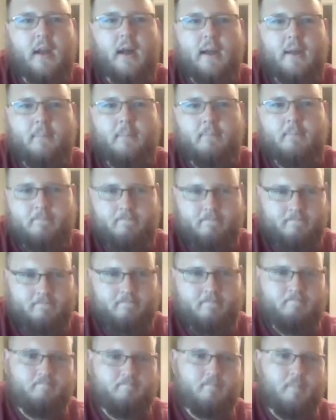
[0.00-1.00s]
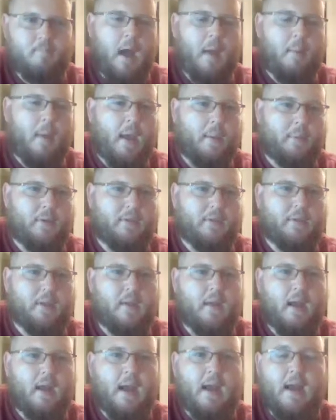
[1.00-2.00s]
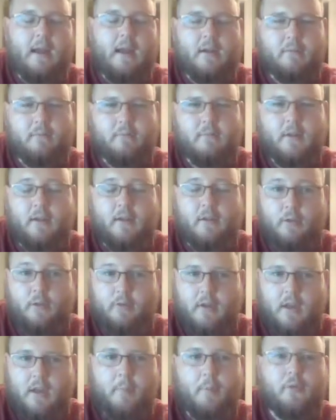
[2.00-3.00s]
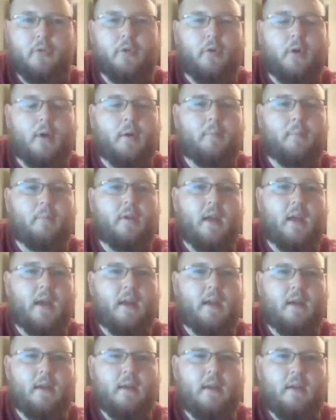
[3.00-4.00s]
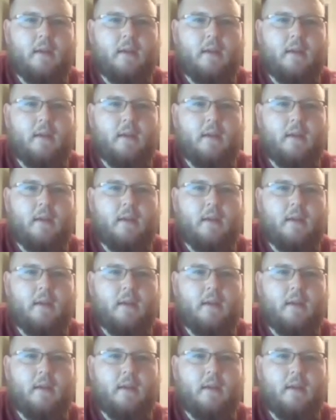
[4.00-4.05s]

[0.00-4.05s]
I'm happy to say that. I did lose a couple to them today.